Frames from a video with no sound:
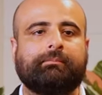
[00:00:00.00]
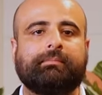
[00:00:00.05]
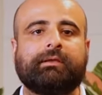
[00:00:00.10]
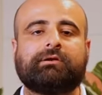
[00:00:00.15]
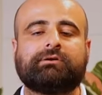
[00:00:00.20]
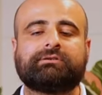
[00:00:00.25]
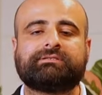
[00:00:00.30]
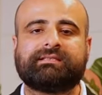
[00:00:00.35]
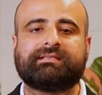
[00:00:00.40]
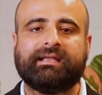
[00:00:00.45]

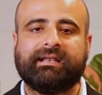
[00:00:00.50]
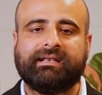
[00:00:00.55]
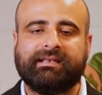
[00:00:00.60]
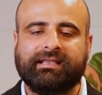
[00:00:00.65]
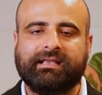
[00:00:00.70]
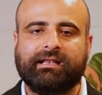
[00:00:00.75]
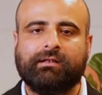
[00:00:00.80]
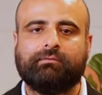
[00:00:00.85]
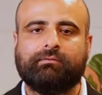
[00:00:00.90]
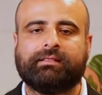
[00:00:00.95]
because they
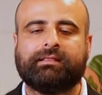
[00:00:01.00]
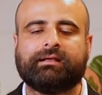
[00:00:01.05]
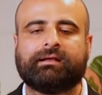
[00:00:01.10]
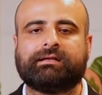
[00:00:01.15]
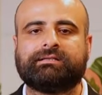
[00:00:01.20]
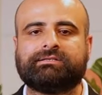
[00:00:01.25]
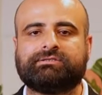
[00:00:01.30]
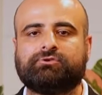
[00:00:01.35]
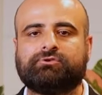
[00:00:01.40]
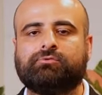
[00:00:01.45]
deal with the
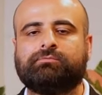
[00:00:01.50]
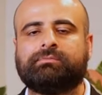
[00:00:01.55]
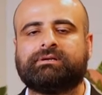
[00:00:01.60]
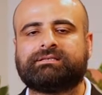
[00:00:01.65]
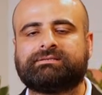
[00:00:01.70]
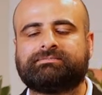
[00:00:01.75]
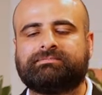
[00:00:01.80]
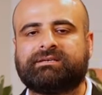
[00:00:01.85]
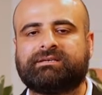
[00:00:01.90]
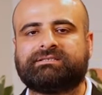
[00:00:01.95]

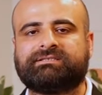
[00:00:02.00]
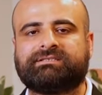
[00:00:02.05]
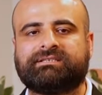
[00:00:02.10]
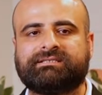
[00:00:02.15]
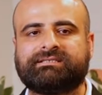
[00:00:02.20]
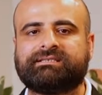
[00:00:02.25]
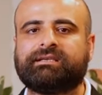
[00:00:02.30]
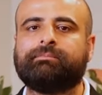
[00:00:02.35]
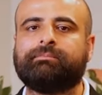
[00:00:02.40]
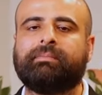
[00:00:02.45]
consumer's
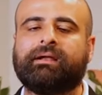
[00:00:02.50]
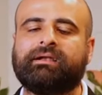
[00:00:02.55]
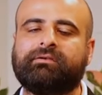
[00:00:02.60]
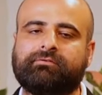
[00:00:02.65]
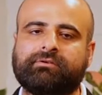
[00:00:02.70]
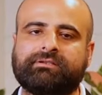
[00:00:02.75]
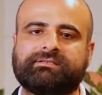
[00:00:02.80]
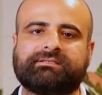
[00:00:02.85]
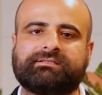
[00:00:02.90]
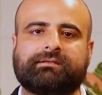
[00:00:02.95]
purchasing
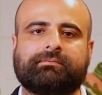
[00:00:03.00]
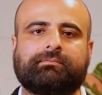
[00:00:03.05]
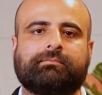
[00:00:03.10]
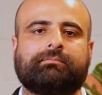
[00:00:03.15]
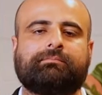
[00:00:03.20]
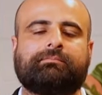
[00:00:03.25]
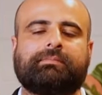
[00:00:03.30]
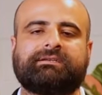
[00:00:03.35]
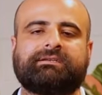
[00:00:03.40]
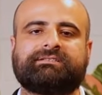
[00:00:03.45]
patterns and
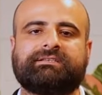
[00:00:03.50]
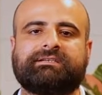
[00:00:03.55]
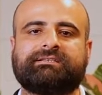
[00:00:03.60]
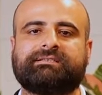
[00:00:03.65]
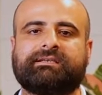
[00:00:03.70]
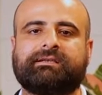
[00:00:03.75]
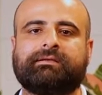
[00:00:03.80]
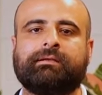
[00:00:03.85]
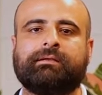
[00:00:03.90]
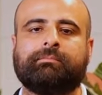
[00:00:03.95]

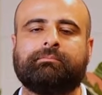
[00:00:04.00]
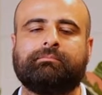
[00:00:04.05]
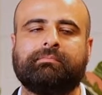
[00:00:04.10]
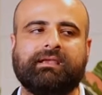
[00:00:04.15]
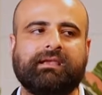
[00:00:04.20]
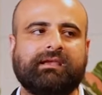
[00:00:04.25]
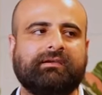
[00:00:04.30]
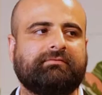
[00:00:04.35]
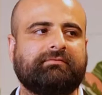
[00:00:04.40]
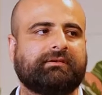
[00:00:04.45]
purchasing
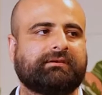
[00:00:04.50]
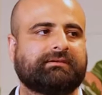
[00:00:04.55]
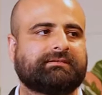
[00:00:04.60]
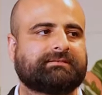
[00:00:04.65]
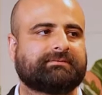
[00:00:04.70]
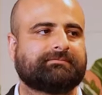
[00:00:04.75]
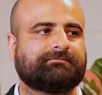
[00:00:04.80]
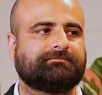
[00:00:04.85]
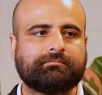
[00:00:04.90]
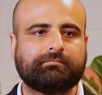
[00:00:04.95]

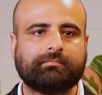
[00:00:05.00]
behaviors.